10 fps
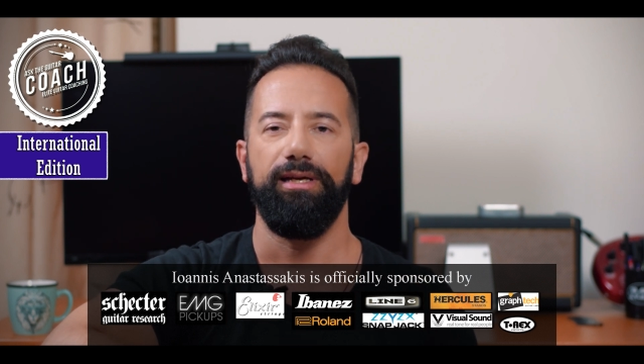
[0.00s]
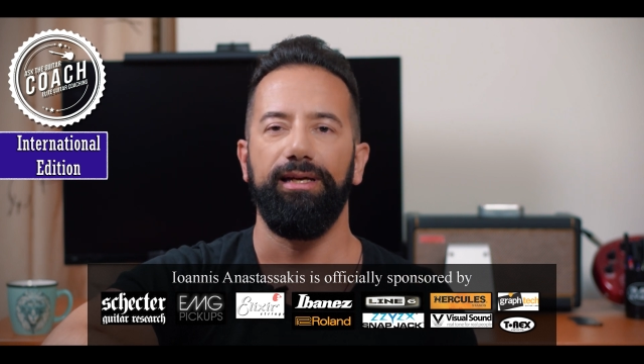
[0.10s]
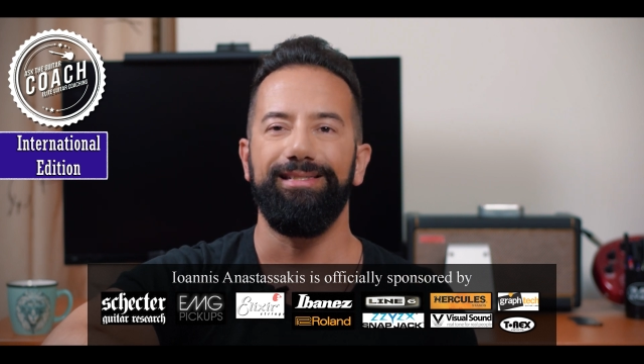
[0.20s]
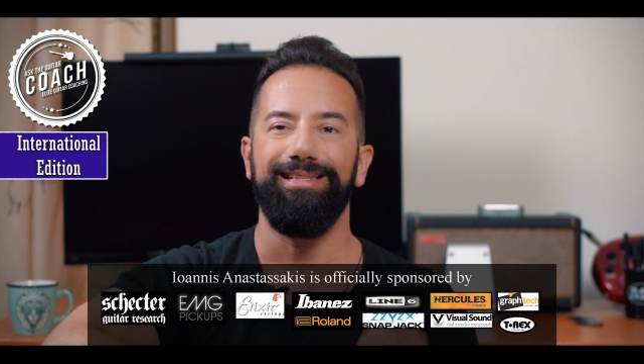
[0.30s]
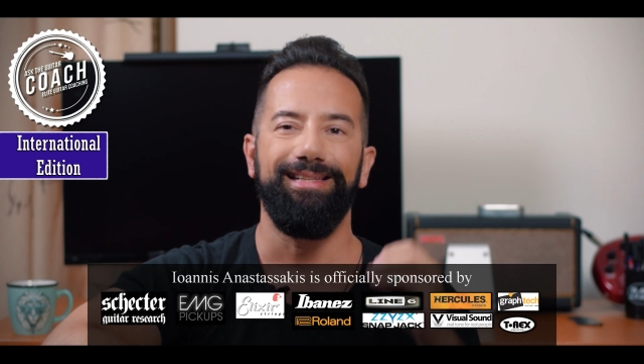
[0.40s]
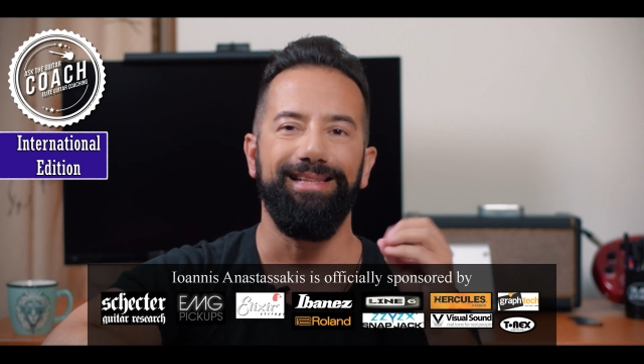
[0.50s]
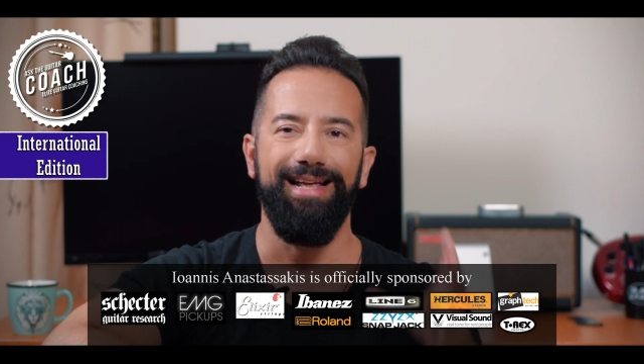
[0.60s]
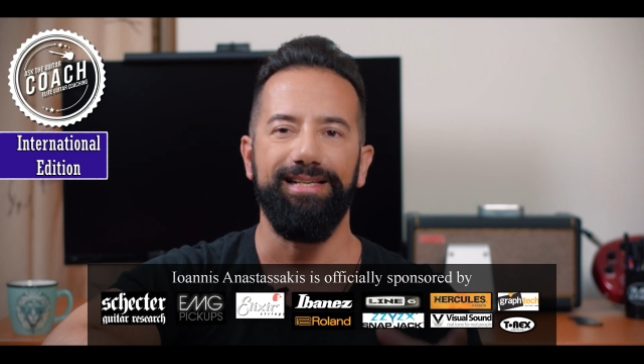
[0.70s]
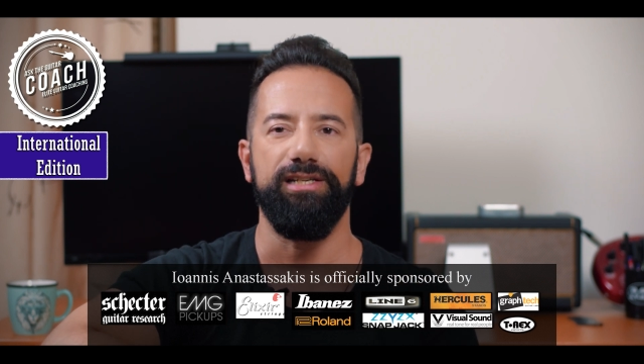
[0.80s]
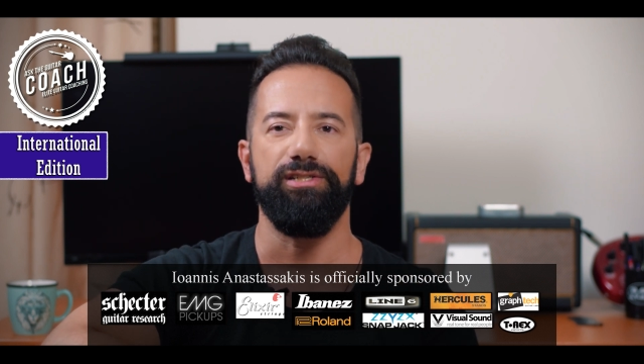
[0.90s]
is it
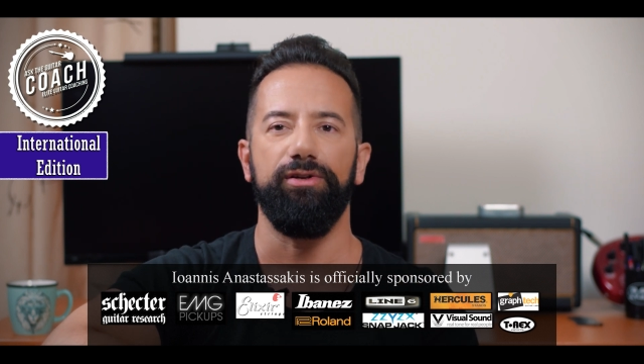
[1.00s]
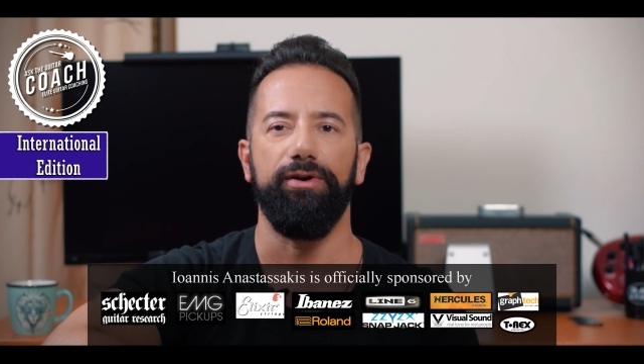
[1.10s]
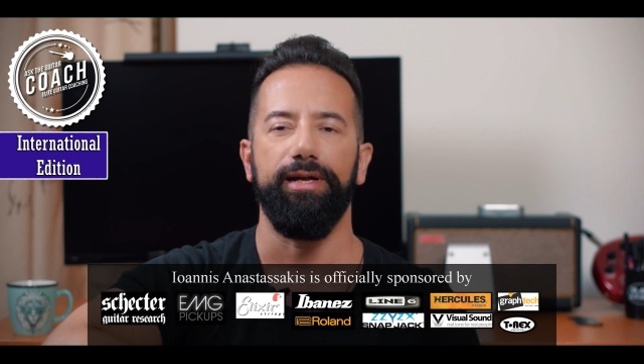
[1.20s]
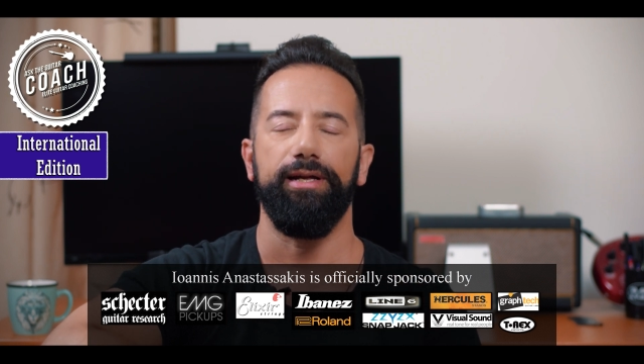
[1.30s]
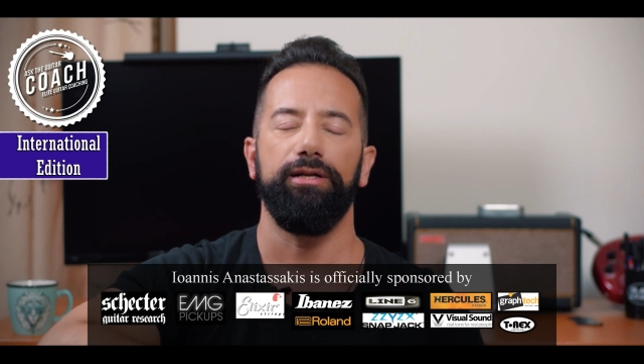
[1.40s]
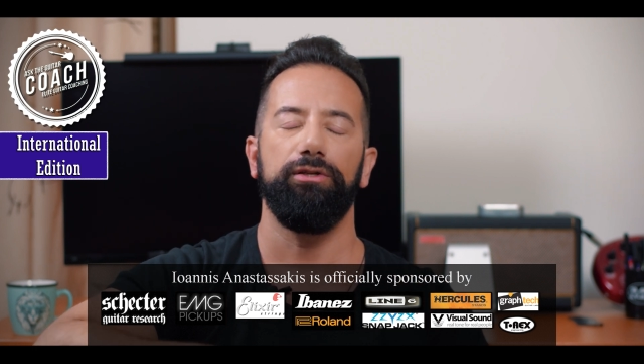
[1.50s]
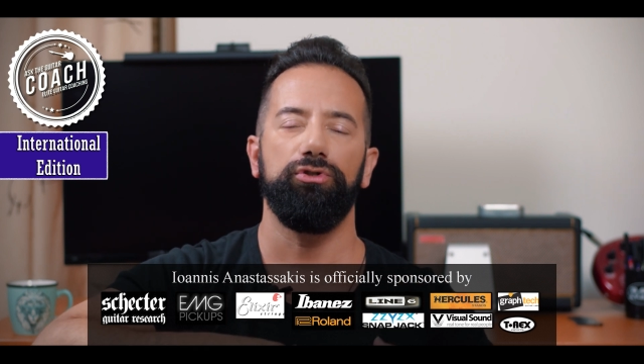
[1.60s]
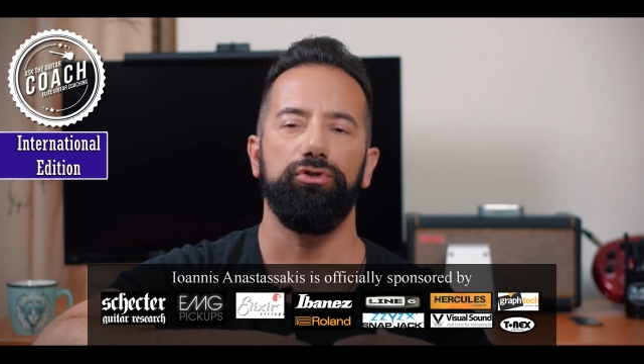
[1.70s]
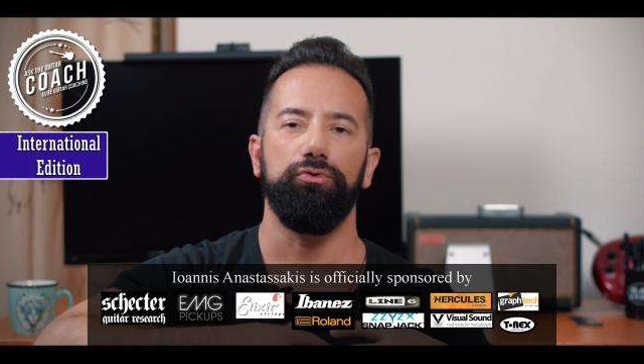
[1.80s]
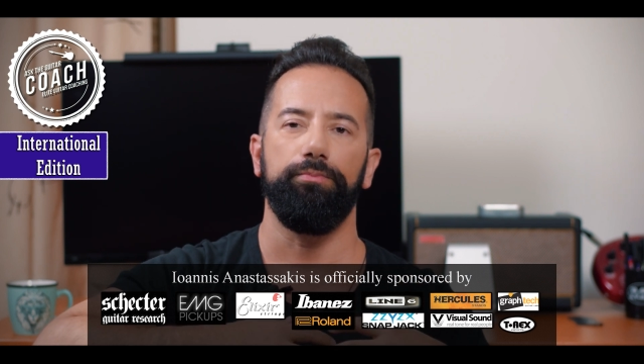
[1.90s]
necessary
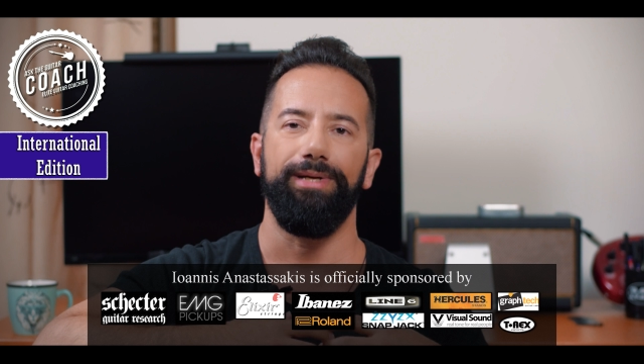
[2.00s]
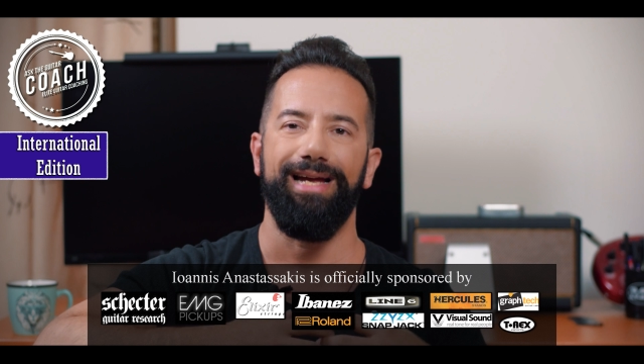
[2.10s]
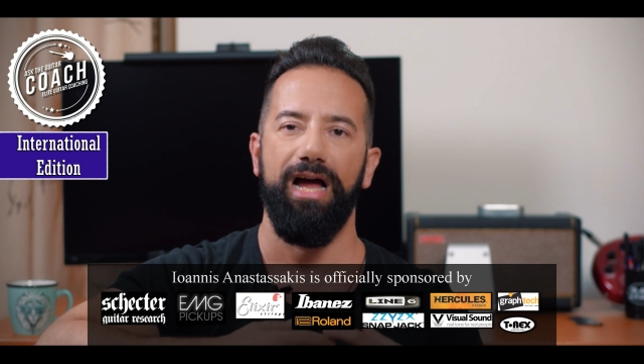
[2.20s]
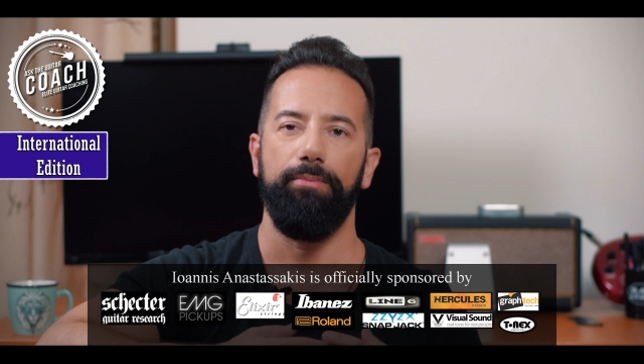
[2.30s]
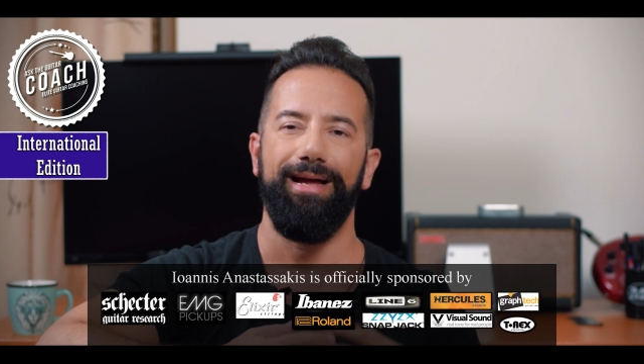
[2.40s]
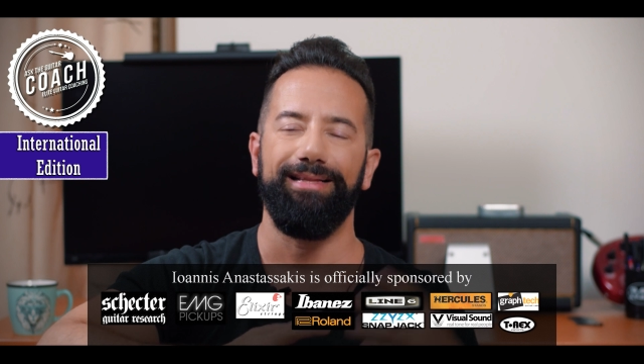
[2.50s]
to become